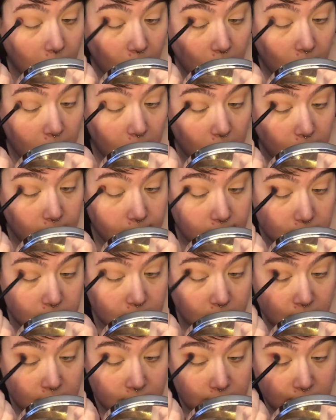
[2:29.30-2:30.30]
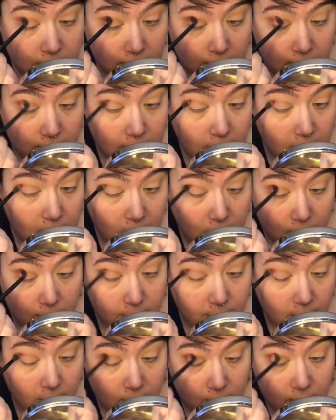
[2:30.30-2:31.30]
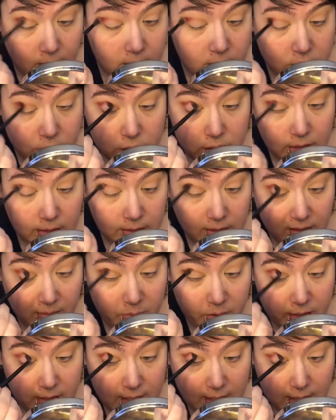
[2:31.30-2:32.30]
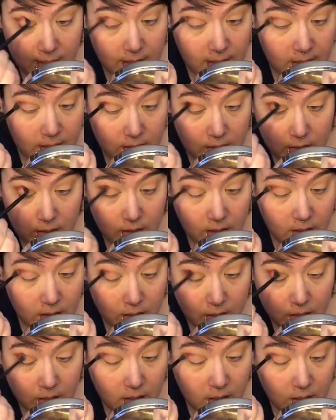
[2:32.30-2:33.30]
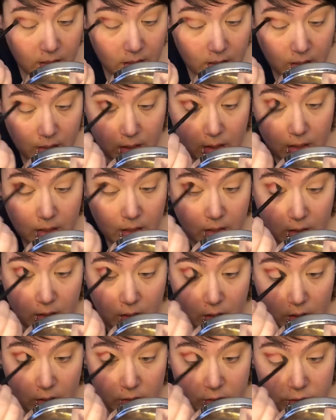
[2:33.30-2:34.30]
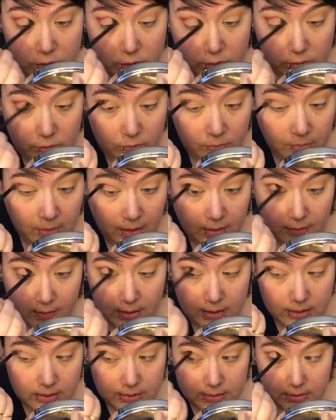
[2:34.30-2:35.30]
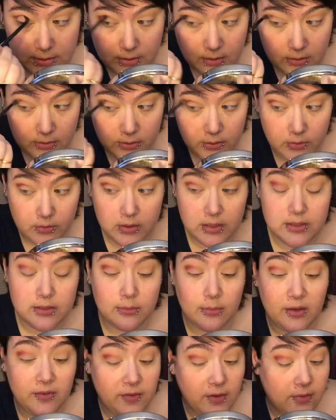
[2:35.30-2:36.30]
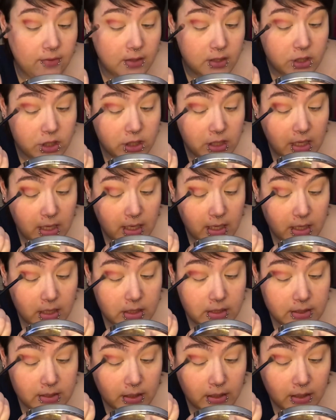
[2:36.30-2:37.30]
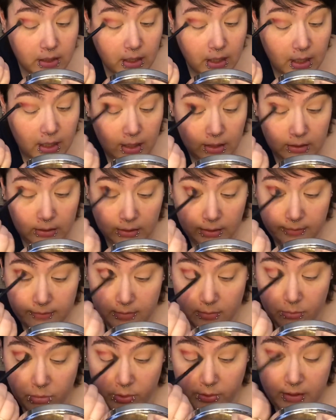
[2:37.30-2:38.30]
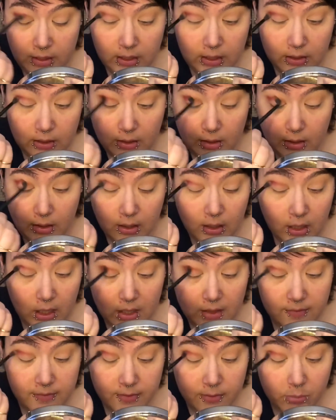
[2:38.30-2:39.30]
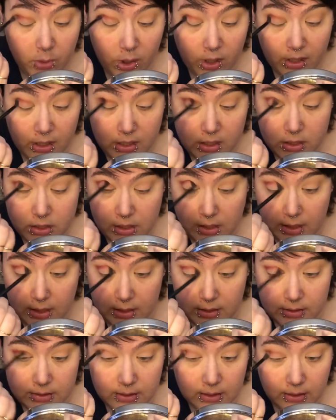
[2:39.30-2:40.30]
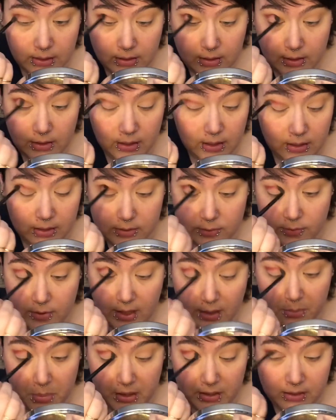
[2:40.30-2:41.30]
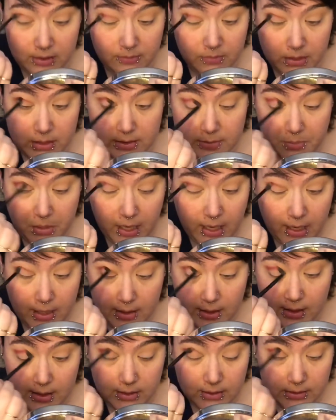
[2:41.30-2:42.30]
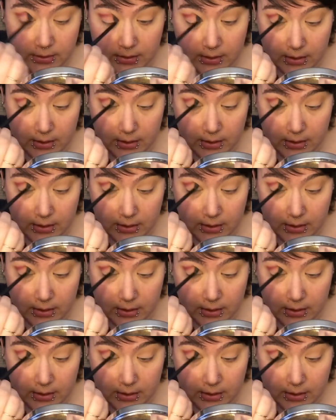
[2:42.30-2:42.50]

And I'm just gonna take and I'm gonna gently put that in to my crease. Y'all know these are my favorite shades. I live and breathe for burgundy shades. That is why I picked up this palette.